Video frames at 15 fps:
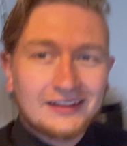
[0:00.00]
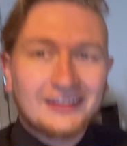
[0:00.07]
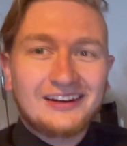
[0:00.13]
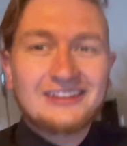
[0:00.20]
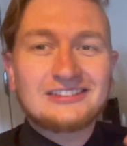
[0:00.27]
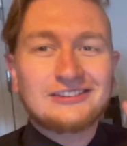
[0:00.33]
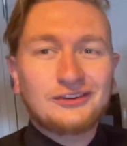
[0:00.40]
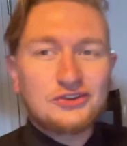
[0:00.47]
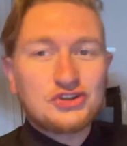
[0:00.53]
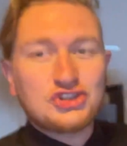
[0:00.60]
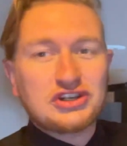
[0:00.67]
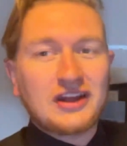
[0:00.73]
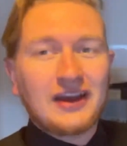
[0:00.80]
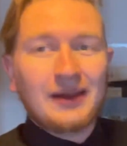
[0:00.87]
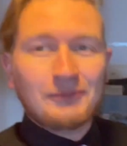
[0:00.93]
It is
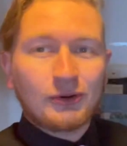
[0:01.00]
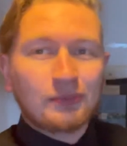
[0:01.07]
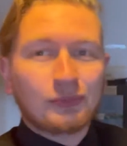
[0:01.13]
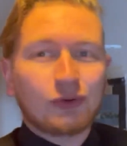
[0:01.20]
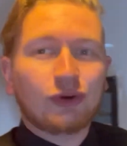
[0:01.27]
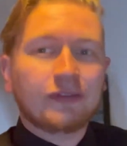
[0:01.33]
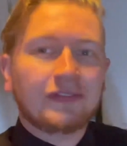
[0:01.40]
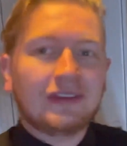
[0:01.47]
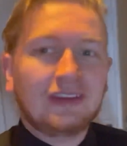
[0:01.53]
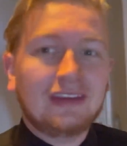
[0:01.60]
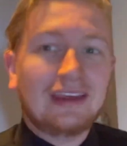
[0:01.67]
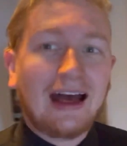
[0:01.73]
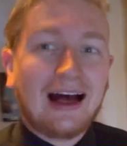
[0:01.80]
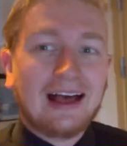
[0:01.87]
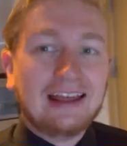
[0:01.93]
lunchtime on board
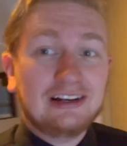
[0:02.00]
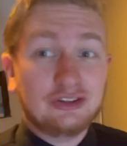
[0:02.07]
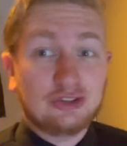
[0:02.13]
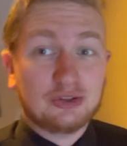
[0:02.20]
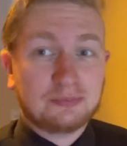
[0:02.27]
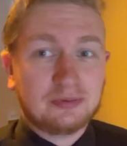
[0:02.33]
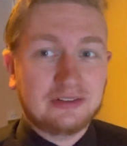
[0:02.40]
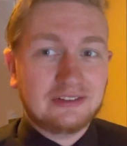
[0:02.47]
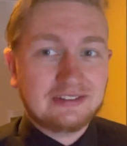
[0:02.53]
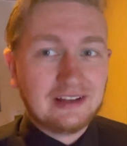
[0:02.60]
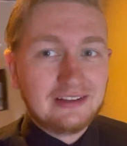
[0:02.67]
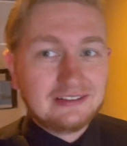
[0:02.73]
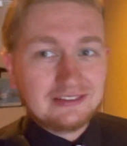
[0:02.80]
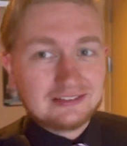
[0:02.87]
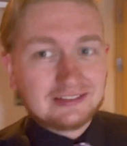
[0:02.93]
the Island
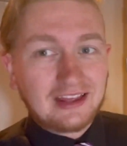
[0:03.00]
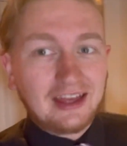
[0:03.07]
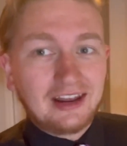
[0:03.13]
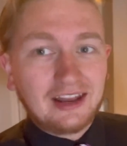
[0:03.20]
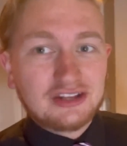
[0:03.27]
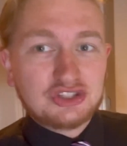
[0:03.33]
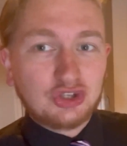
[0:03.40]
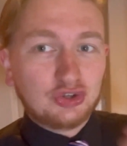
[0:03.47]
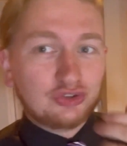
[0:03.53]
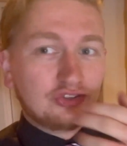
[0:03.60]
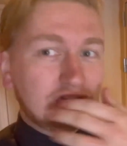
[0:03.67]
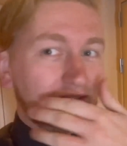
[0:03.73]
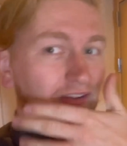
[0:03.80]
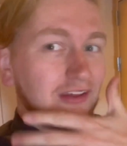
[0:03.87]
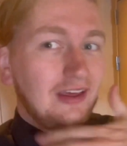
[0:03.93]
Princess, and as you can
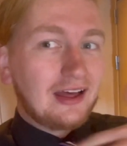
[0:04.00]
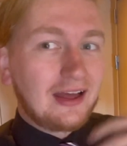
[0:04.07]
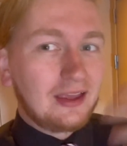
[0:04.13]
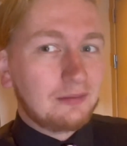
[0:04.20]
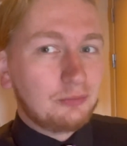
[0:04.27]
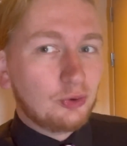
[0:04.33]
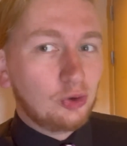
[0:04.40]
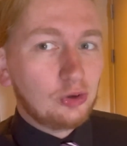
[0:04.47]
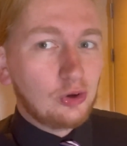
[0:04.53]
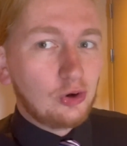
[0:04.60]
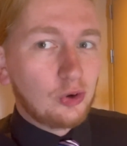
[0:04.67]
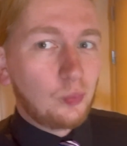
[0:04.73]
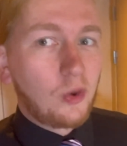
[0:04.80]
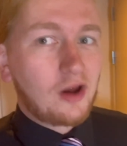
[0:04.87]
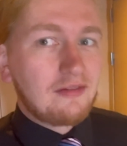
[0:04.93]
see, I am no
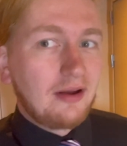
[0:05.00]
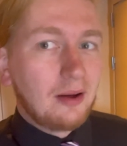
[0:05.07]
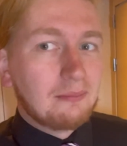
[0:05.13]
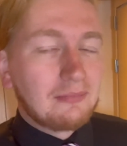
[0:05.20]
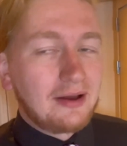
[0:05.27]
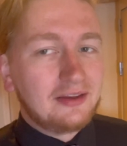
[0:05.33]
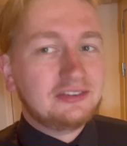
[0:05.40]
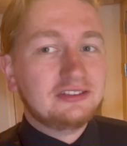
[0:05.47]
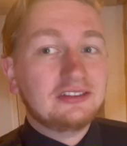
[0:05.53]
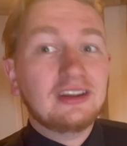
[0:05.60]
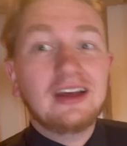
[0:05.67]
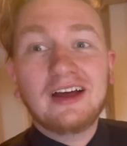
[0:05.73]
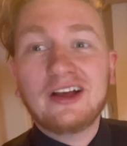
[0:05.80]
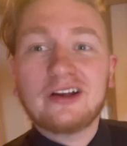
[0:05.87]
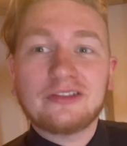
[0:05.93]
longer wearing a mask.
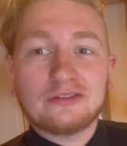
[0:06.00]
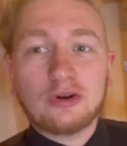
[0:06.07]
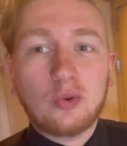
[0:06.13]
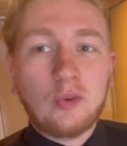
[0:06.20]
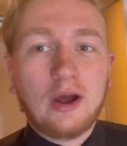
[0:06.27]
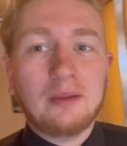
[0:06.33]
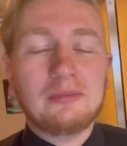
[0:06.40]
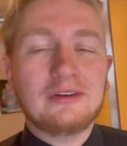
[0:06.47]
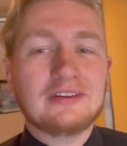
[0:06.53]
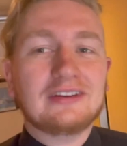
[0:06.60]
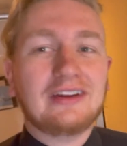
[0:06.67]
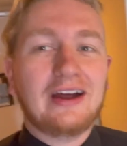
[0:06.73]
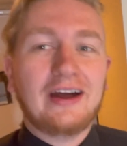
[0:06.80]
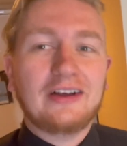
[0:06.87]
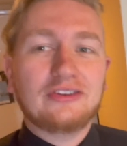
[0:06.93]
The requirement
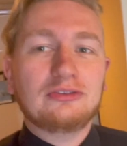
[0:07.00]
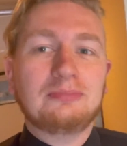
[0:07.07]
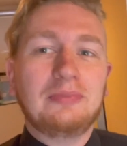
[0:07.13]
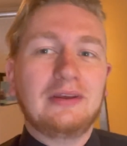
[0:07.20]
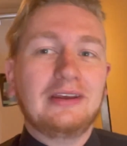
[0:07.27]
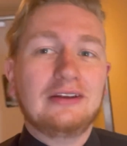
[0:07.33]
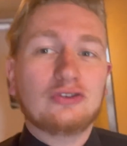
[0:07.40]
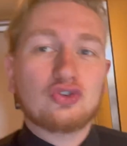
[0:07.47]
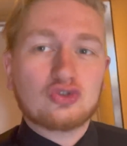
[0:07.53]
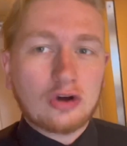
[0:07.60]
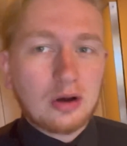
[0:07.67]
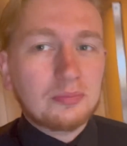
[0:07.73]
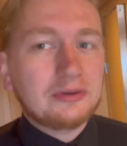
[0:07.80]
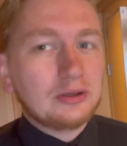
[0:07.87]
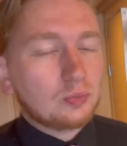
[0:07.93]
has been
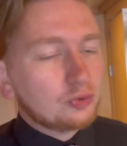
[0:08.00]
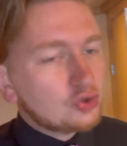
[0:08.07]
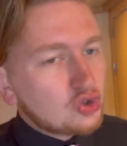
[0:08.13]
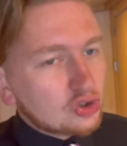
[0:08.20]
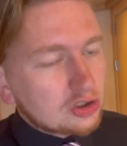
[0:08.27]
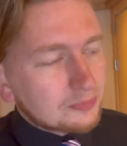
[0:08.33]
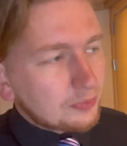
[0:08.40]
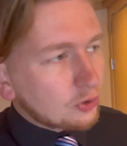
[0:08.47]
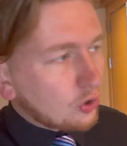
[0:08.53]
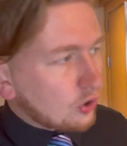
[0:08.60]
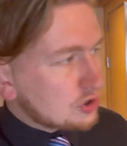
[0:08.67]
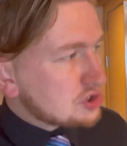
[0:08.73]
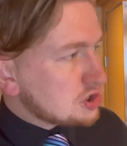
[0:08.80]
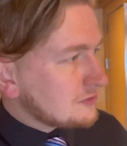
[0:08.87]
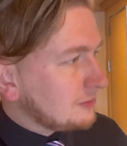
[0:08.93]
dropped. It was just a
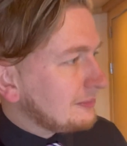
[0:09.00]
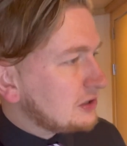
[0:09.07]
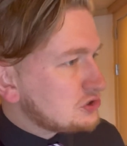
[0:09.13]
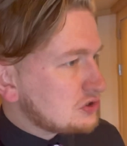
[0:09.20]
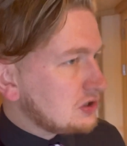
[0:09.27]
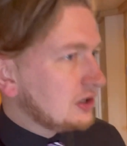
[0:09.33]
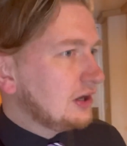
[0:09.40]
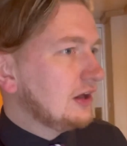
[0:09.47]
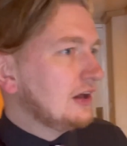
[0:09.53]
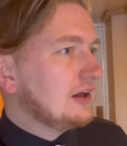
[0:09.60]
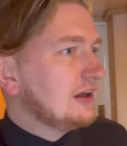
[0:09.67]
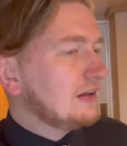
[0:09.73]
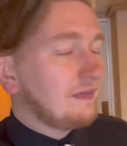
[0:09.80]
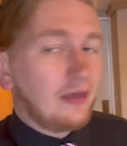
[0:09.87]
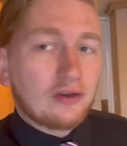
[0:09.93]
precautionary measure.
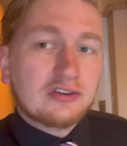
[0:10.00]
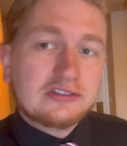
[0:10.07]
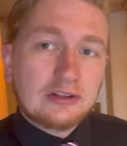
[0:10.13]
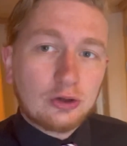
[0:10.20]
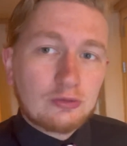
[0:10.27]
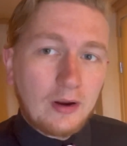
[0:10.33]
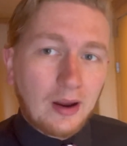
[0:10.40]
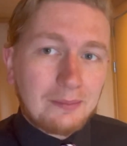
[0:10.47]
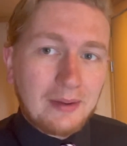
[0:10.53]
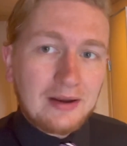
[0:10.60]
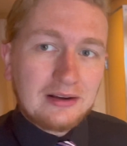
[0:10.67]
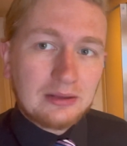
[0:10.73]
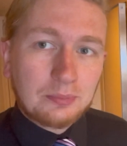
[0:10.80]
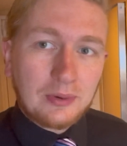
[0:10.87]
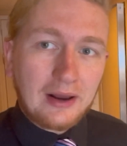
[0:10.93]
They are still
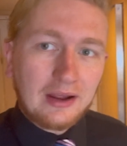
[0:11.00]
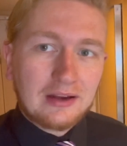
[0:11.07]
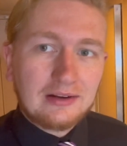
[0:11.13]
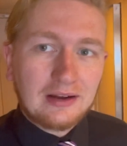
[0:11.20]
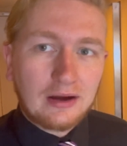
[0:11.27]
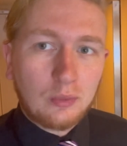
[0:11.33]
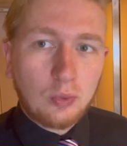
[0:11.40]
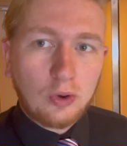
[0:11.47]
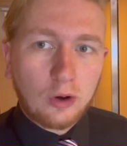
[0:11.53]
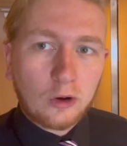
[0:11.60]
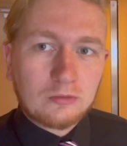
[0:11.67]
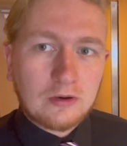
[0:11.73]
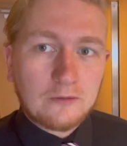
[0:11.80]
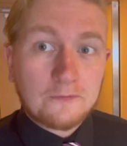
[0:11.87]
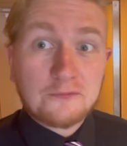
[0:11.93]
recommended, but I can now walk
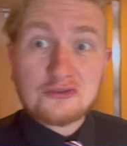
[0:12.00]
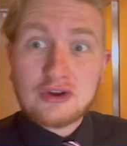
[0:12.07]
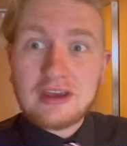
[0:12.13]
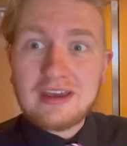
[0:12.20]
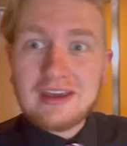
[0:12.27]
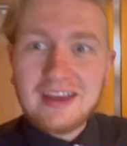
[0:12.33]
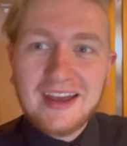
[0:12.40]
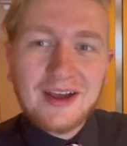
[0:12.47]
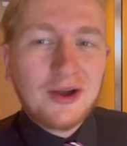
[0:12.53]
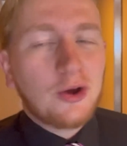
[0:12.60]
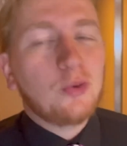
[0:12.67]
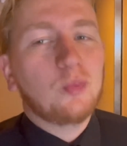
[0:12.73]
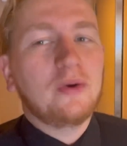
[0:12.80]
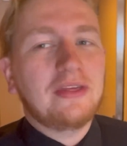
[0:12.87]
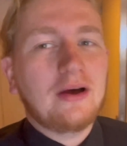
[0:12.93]
around free
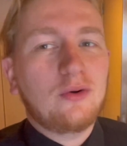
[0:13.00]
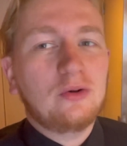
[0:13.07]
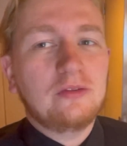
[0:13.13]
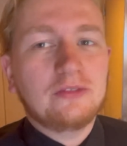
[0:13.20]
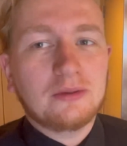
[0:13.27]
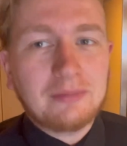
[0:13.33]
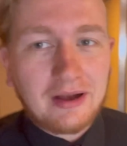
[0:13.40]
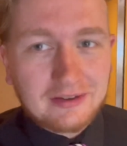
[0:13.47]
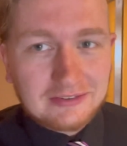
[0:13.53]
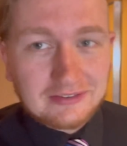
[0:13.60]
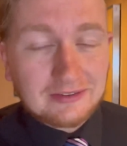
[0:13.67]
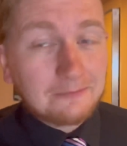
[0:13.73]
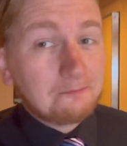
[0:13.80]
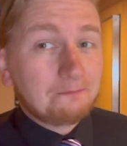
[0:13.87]
without the mask.